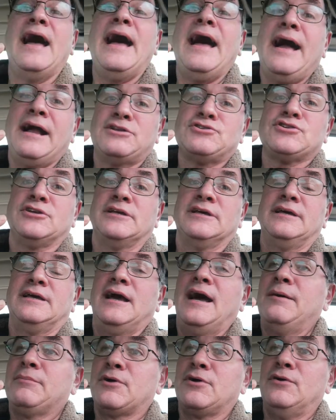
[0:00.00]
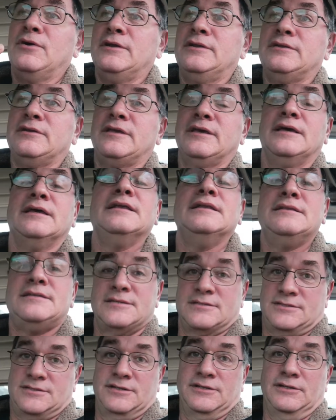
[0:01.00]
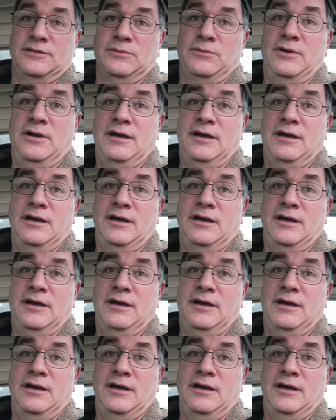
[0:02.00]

Actually, I'm going to get distilled